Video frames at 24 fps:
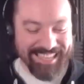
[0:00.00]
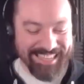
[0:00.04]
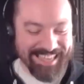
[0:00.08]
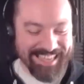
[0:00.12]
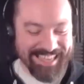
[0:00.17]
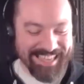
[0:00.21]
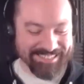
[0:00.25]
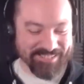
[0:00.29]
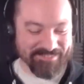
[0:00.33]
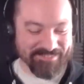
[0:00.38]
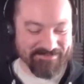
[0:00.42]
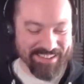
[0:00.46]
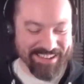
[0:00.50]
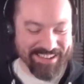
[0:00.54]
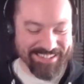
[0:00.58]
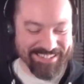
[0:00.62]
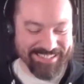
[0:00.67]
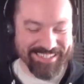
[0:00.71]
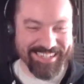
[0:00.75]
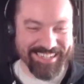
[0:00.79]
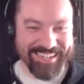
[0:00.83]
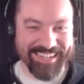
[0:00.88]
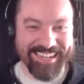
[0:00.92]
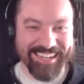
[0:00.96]
That's
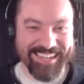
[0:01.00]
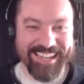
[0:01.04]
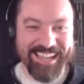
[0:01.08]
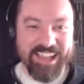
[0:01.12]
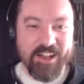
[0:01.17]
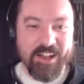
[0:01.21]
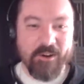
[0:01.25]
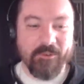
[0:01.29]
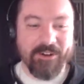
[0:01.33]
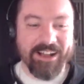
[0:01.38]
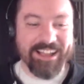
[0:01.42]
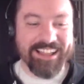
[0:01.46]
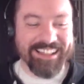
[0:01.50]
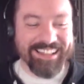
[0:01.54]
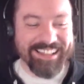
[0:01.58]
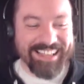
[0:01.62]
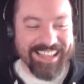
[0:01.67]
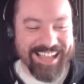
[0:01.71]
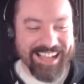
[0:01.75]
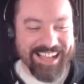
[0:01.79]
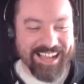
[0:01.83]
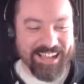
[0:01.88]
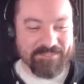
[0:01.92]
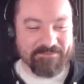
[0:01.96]
amazing. Well,
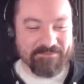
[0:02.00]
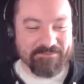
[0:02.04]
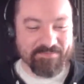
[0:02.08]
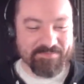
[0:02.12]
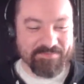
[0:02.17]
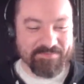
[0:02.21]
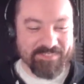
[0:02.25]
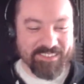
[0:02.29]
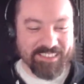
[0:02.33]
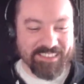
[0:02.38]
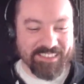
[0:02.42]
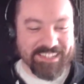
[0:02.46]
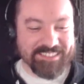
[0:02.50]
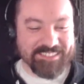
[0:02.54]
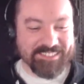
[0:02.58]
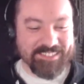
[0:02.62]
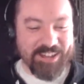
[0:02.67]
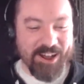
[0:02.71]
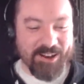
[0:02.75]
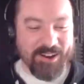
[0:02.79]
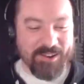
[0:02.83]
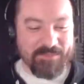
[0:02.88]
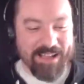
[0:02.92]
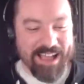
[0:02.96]
um, let's
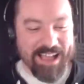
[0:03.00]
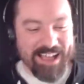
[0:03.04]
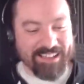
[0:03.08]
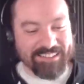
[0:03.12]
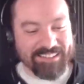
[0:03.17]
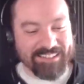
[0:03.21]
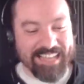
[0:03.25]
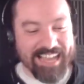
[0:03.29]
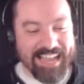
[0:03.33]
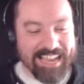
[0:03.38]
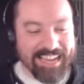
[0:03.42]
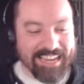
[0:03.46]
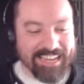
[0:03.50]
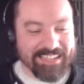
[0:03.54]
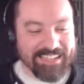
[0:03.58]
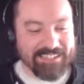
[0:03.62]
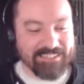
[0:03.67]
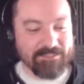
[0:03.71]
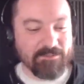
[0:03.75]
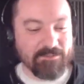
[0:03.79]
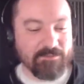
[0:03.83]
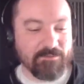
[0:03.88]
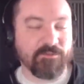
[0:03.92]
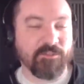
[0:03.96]
talk about like
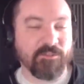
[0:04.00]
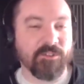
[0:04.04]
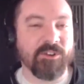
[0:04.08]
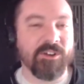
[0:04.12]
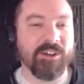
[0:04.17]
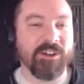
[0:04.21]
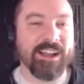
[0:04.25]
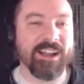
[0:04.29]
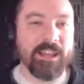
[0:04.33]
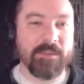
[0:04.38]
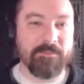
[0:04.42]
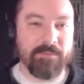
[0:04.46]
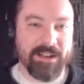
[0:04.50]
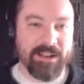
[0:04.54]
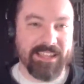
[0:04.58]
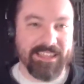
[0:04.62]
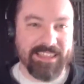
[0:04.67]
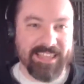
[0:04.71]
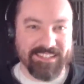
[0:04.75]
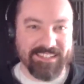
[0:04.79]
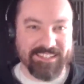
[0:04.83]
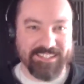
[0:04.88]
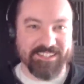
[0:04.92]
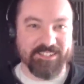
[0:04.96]
for anybody
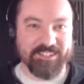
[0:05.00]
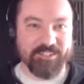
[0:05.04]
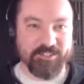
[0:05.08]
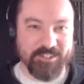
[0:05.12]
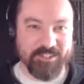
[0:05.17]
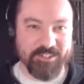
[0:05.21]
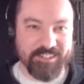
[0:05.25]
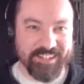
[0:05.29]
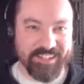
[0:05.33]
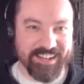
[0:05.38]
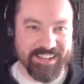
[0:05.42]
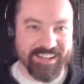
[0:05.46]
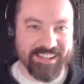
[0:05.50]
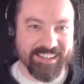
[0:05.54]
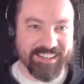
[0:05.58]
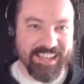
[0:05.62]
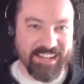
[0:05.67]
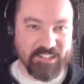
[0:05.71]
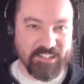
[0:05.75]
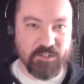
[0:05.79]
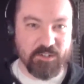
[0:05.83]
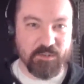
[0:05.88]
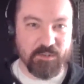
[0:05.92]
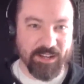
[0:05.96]
that's interested in
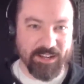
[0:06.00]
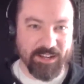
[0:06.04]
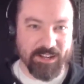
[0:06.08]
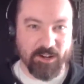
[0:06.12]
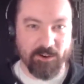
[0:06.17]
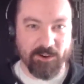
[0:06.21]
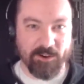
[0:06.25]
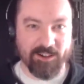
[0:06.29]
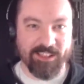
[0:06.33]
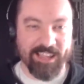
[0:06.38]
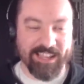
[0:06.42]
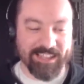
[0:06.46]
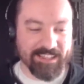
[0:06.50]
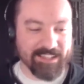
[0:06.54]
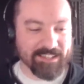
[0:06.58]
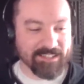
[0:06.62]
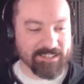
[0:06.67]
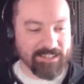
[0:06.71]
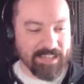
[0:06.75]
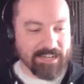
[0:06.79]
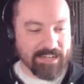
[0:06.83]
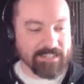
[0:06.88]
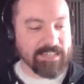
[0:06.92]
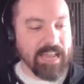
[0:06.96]
like doing a career like this
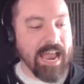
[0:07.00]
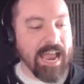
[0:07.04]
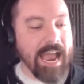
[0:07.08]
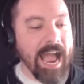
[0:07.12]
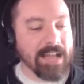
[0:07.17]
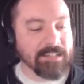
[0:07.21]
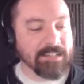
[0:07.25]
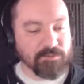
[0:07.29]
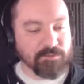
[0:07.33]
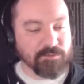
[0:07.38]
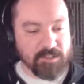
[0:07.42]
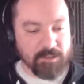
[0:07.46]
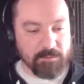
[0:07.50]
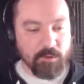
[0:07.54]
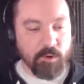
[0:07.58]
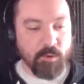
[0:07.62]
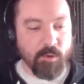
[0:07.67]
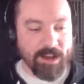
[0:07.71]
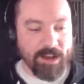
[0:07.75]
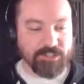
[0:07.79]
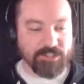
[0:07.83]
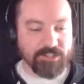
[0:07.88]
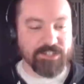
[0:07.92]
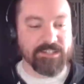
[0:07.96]
like because i asked for some
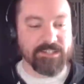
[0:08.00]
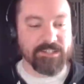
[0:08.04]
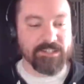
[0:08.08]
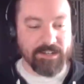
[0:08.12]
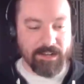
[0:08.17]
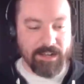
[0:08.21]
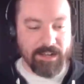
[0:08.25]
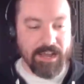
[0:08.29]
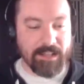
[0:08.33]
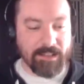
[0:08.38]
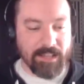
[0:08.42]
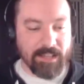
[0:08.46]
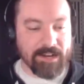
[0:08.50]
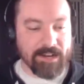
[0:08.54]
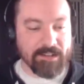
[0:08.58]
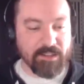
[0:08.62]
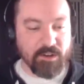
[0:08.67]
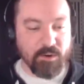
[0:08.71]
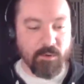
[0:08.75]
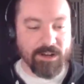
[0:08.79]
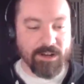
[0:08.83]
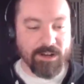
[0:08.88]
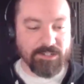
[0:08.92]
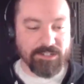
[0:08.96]
questions and a lot of the
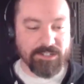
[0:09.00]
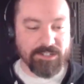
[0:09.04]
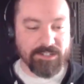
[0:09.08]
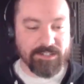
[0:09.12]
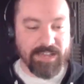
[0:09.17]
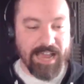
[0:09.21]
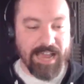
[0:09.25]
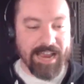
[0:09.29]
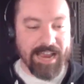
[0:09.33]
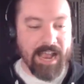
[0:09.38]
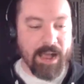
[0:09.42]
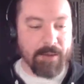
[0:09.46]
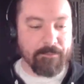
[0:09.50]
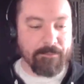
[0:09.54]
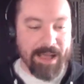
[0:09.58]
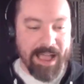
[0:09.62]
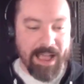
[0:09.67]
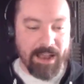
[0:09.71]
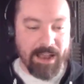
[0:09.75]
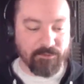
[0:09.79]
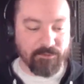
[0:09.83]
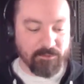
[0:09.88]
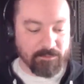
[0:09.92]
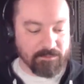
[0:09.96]
questions i got
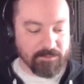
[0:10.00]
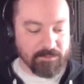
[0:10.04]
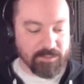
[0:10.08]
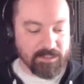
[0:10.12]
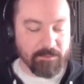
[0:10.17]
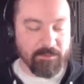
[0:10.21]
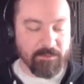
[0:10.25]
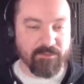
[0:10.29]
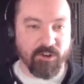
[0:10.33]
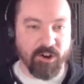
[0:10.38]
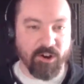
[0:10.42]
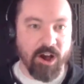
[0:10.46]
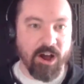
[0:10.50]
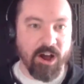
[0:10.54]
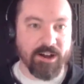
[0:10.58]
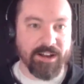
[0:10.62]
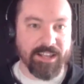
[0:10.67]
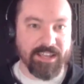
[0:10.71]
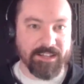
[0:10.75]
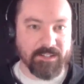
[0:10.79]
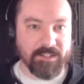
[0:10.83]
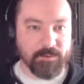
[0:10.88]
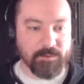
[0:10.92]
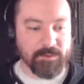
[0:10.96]
back from oh. some of our
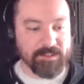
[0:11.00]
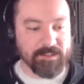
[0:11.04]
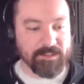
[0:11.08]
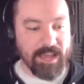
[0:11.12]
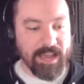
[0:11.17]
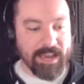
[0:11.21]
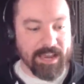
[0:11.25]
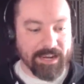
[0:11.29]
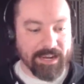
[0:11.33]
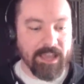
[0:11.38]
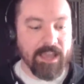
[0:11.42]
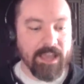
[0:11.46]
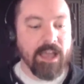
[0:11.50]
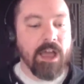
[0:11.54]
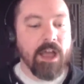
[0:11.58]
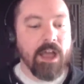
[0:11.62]
audience was like